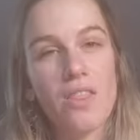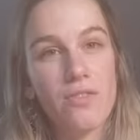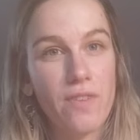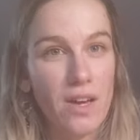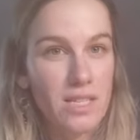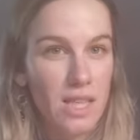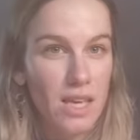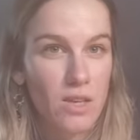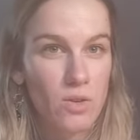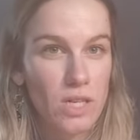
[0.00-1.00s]
The first
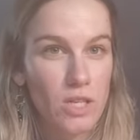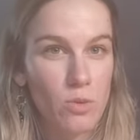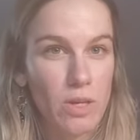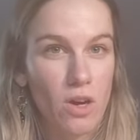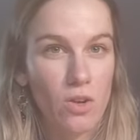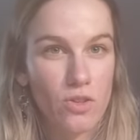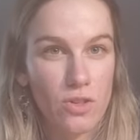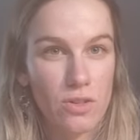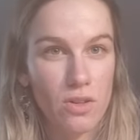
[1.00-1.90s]
thing you need to be conscious